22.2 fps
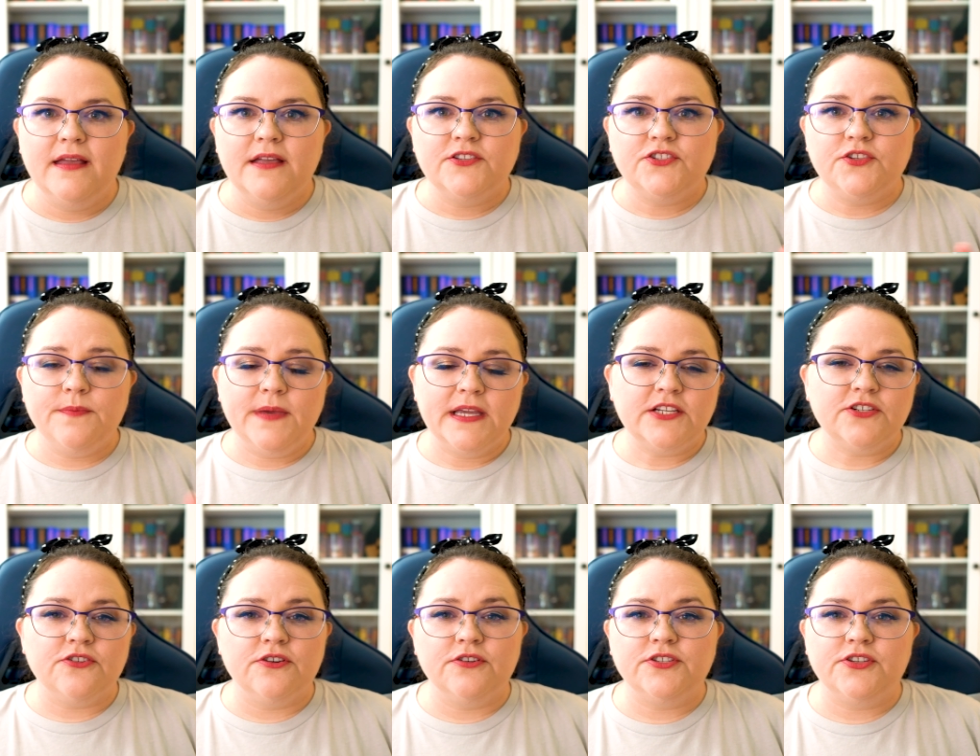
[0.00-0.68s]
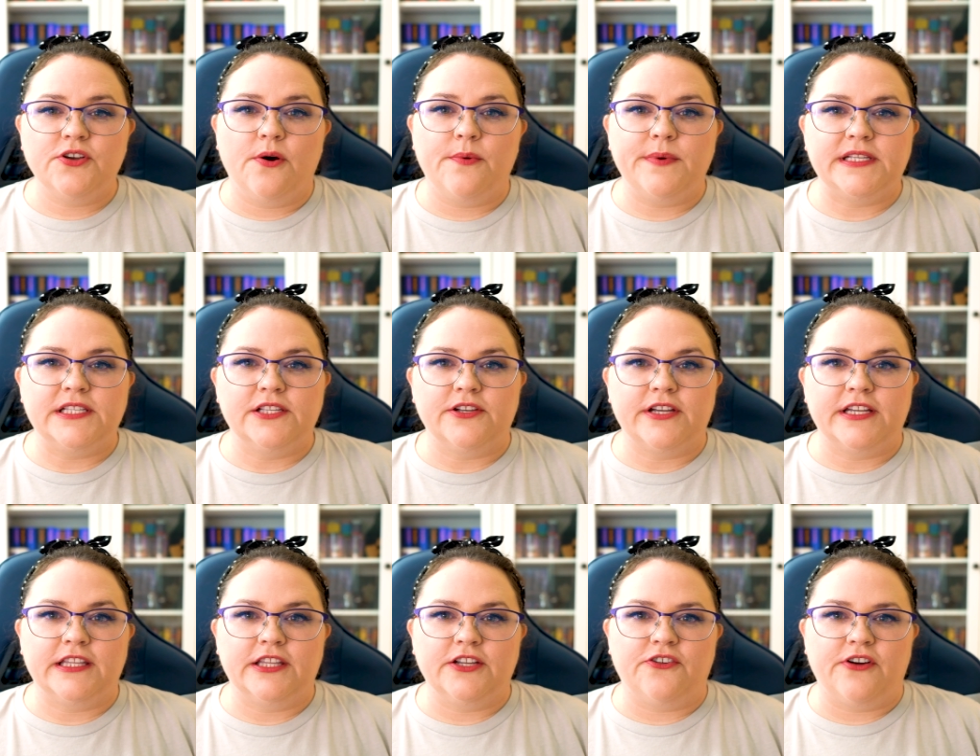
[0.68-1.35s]
So make sure to always
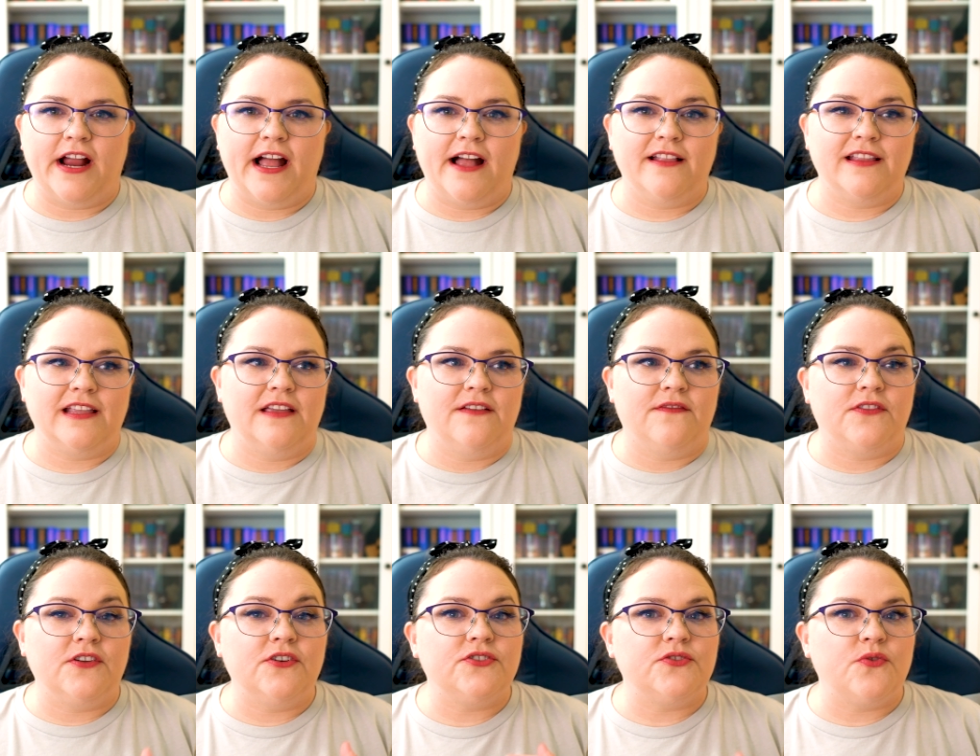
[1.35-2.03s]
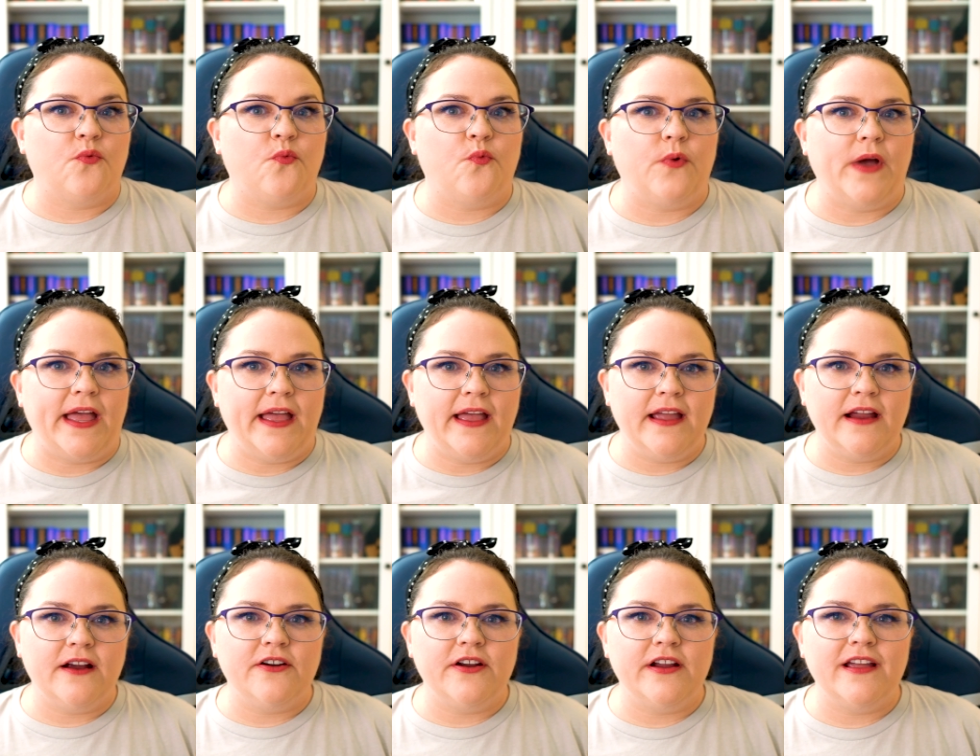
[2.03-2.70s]
look at the ground. And if there's a wet
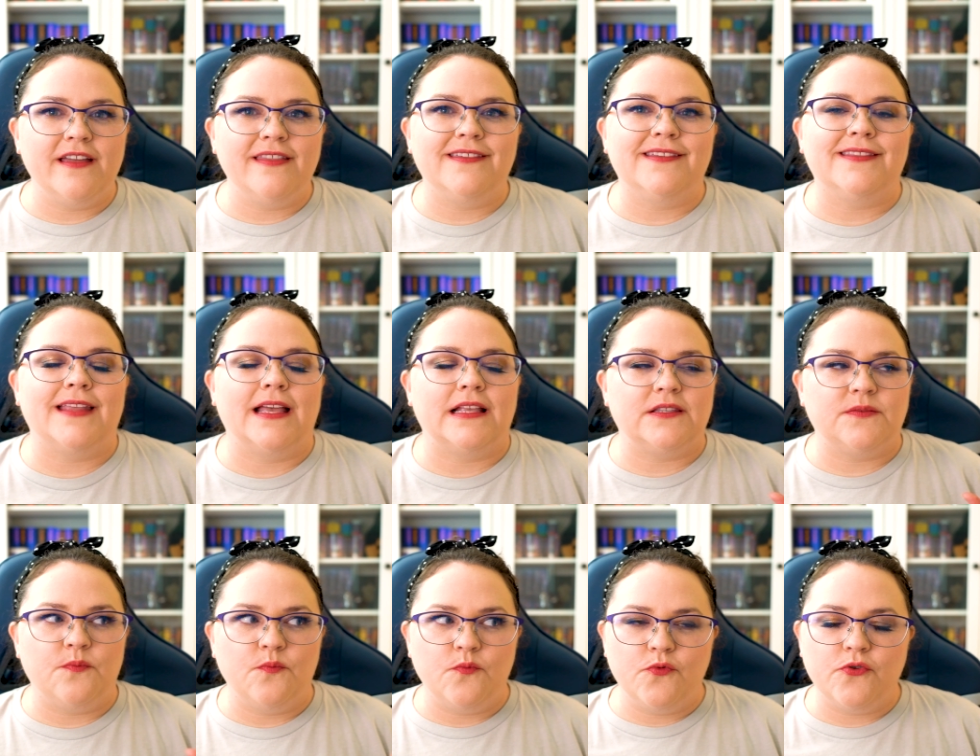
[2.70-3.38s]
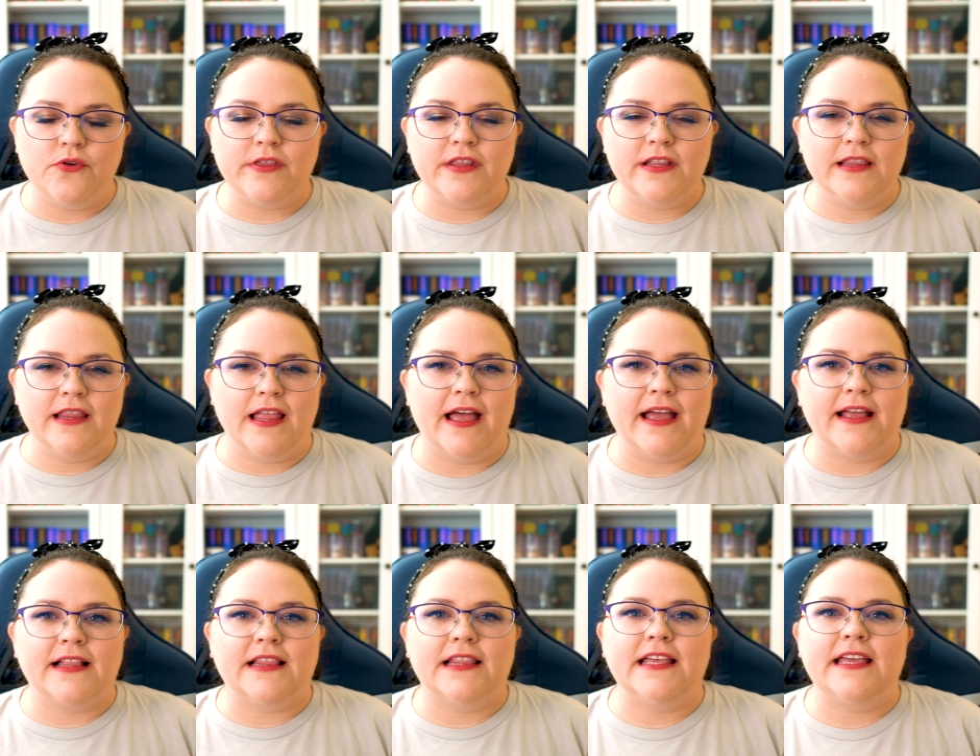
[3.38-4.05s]
area, then that's more than
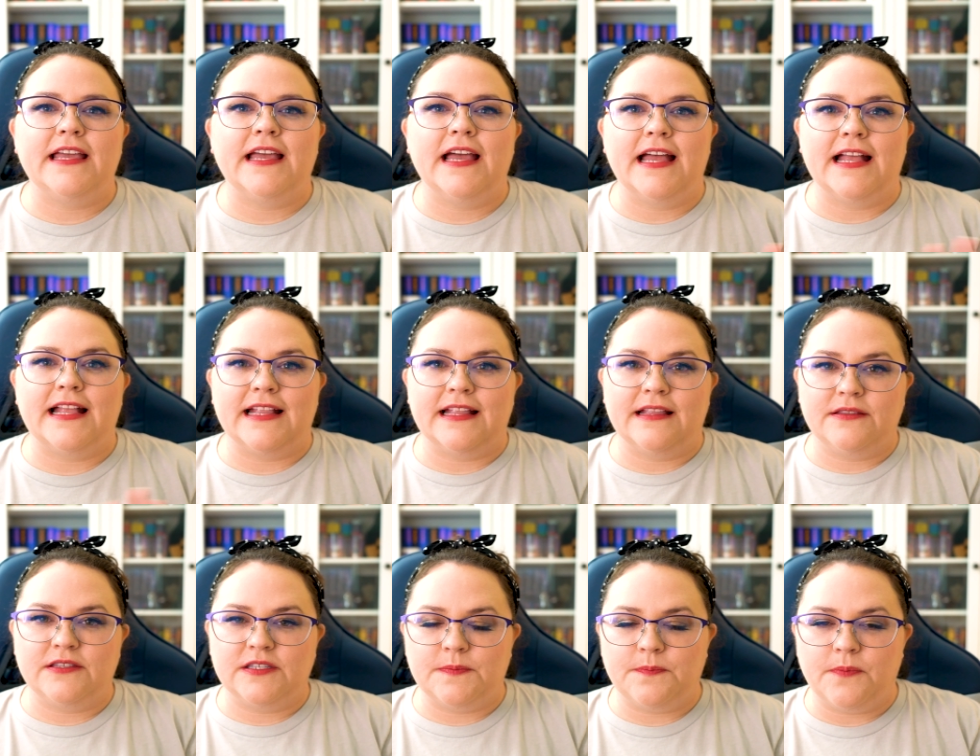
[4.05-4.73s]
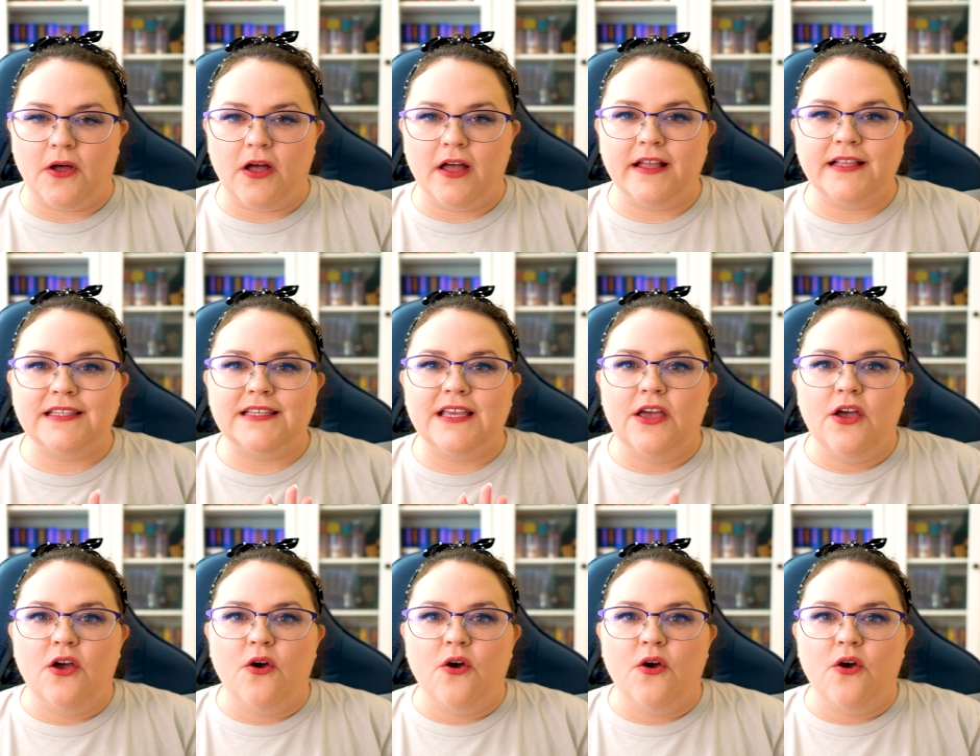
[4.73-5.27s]
likely a spot